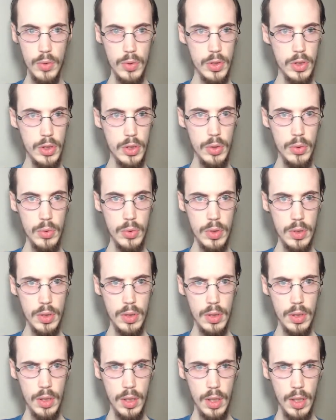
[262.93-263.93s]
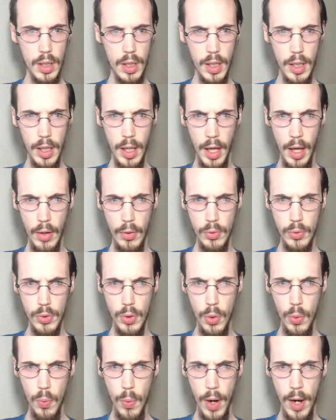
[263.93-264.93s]
Shoot. I don't
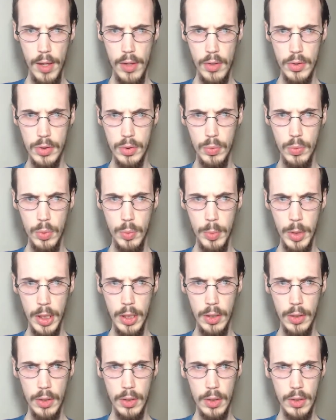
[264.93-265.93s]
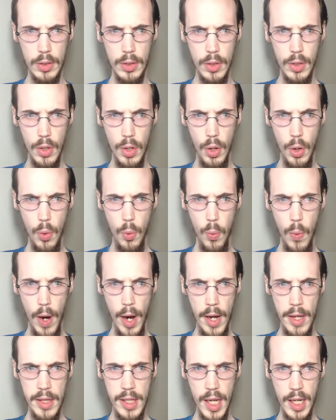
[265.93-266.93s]
know why there's a room here or
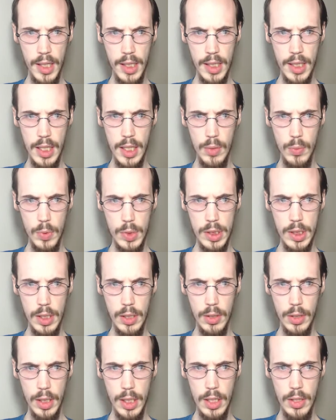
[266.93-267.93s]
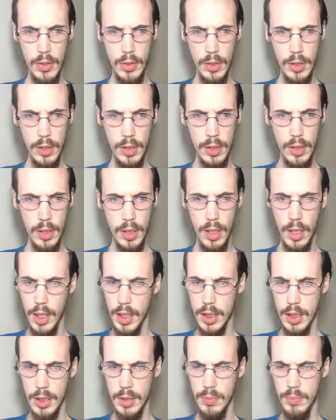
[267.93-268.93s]
why that kid was here either.
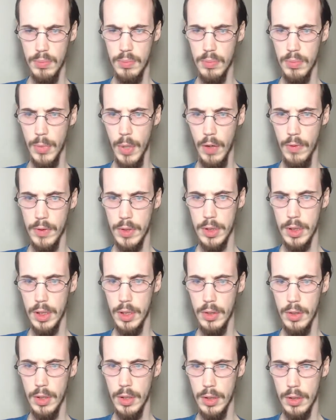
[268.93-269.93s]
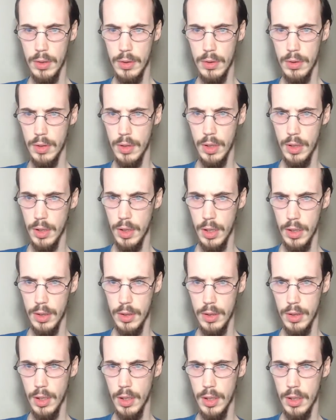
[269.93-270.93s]
Obviously, you can
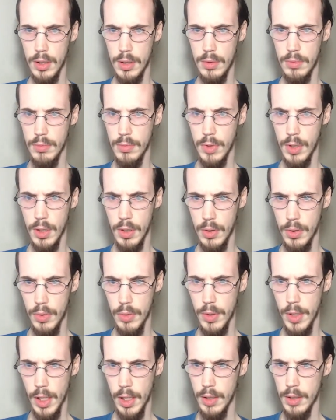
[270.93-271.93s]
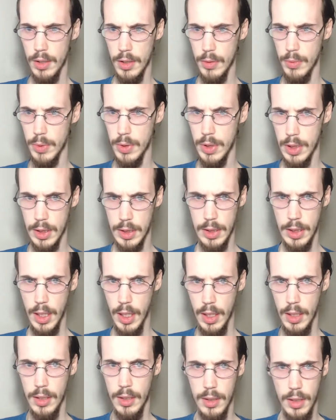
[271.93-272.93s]
deduct, conclude that it was his
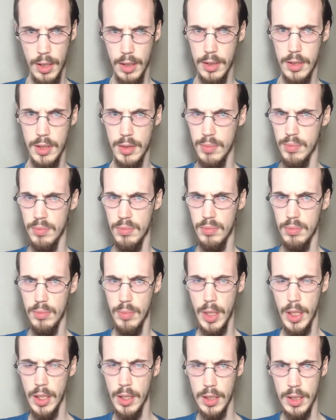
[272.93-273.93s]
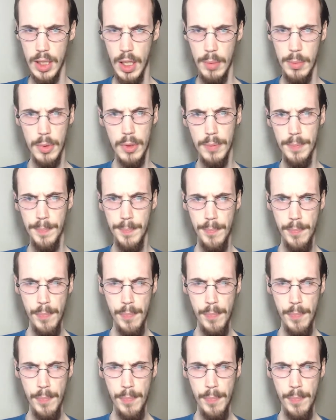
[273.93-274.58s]
stand that's making this happen.